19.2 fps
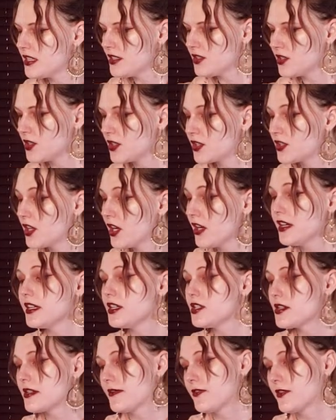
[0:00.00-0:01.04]
your
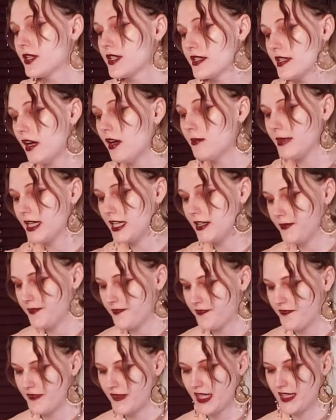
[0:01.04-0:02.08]
garnish for a zombie,
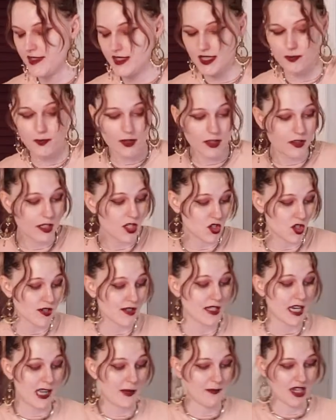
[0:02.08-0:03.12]
typically
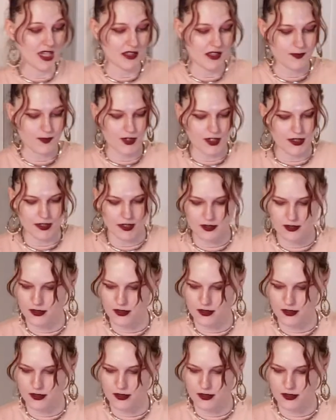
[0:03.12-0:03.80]
just a mint sprig.